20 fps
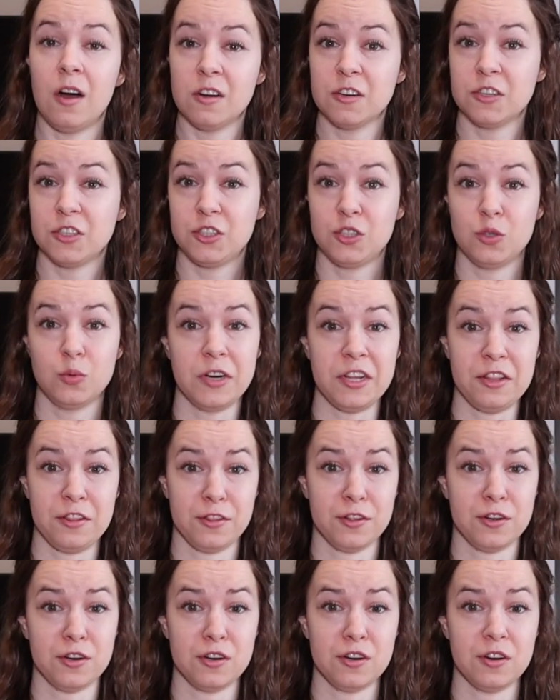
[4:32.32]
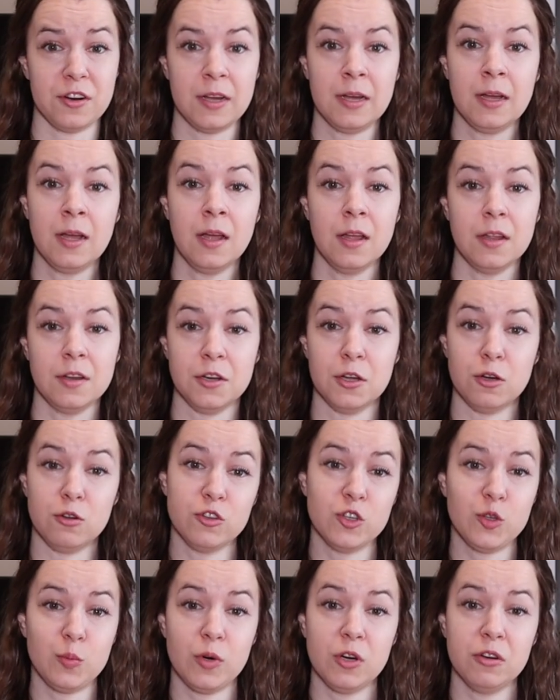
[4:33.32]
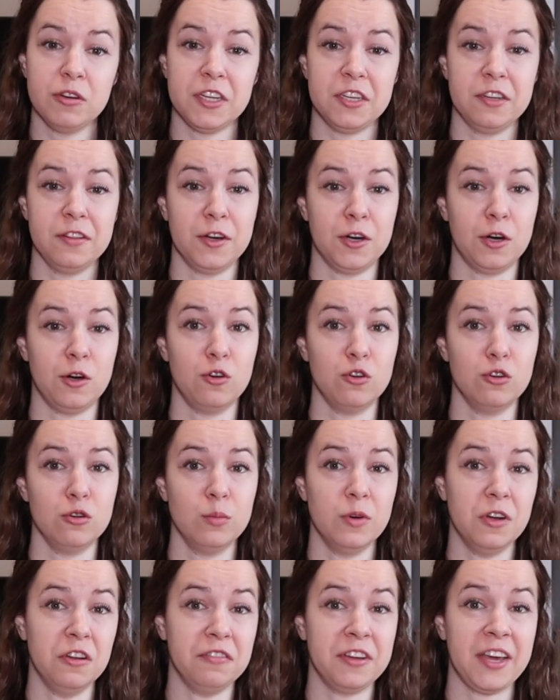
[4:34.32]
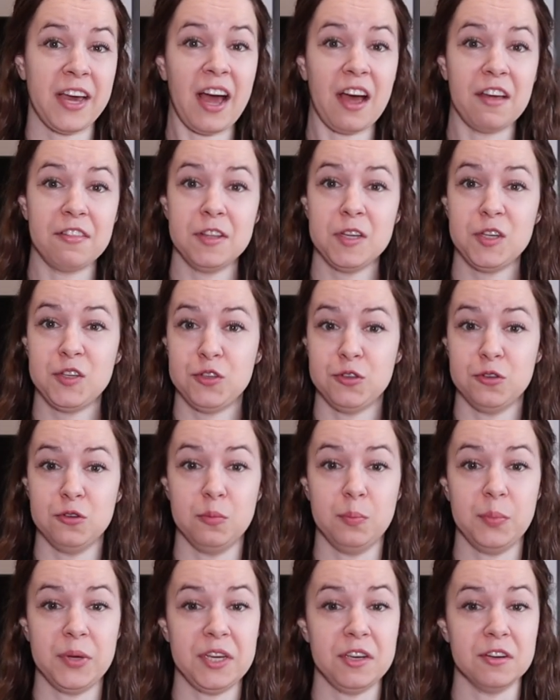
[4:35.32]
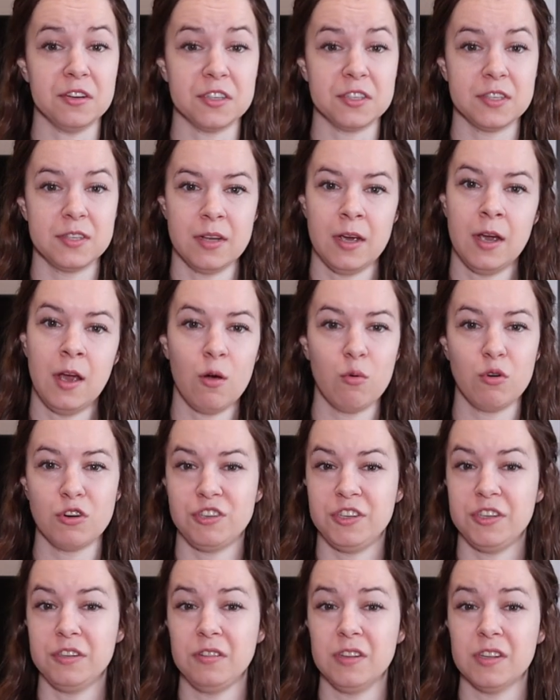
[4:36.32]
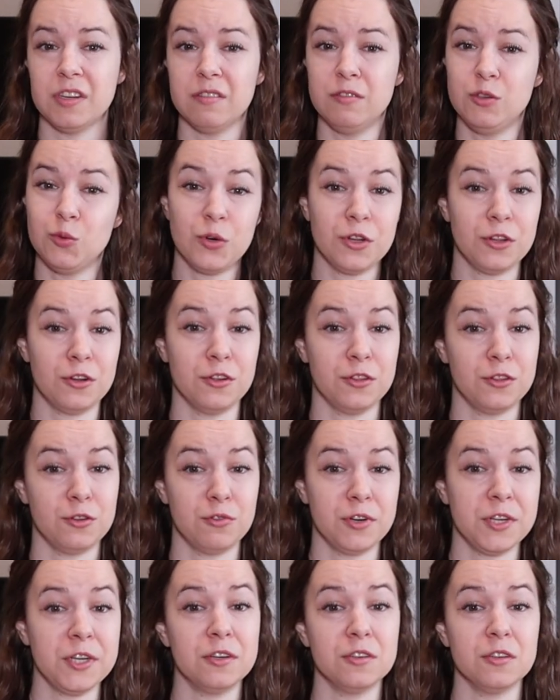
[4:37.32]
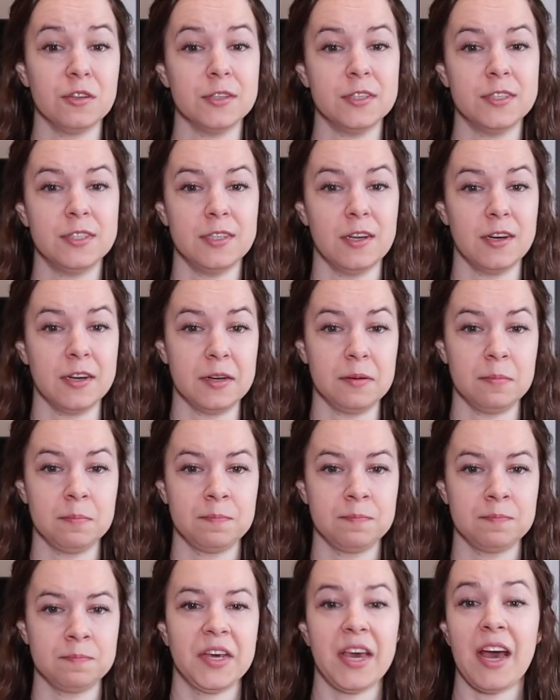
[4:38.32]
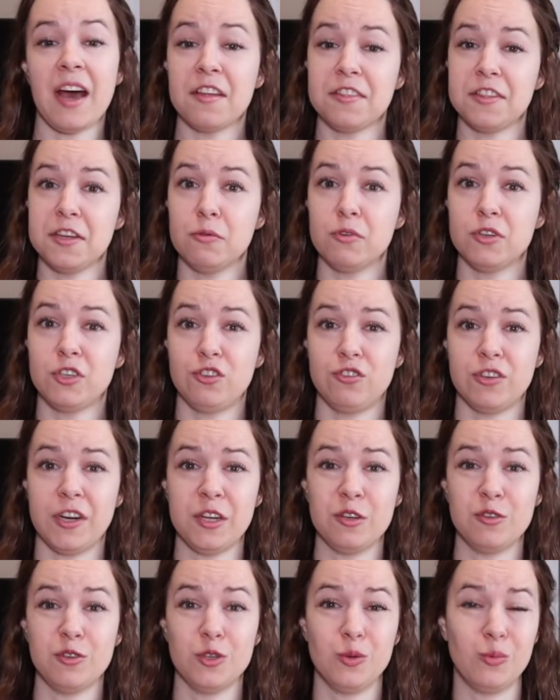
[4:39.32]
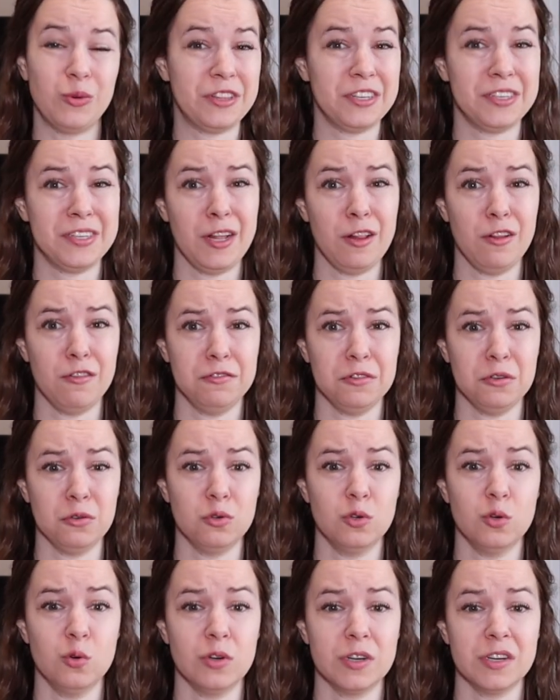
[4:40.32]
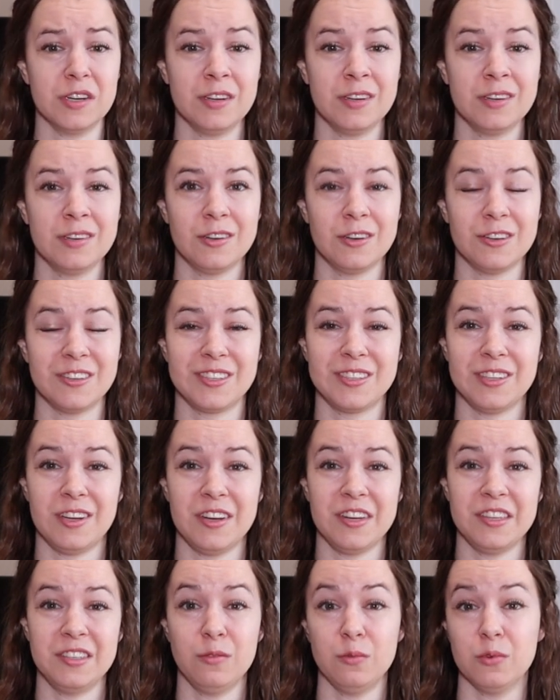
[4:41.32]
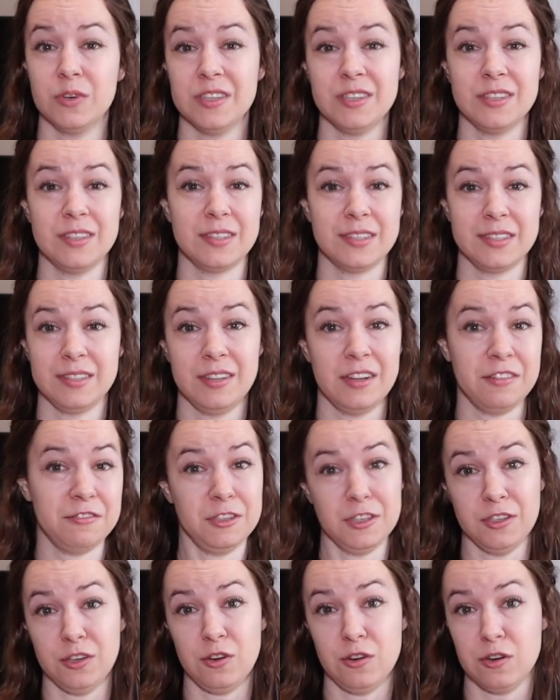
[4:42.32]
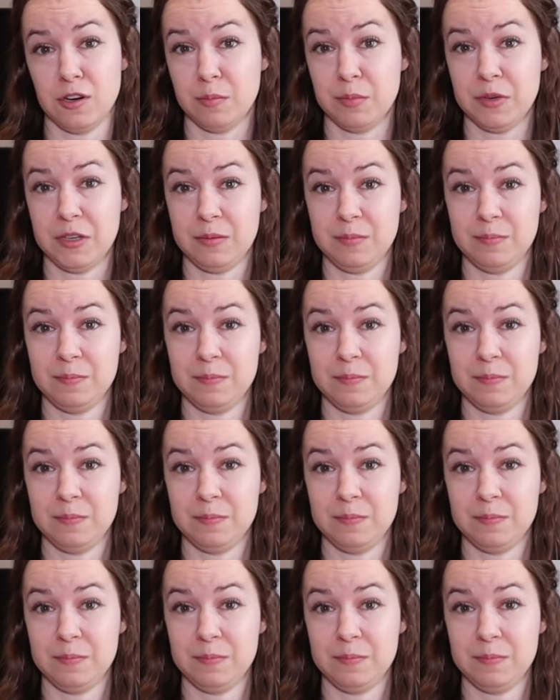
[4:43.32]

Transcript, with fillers: August 23rd, Knowles broke into the home of Kathy Sue Pierce, where she lived with her three-year-old son. Kathy was strangled with a telephone cord. Her son was left unharmed.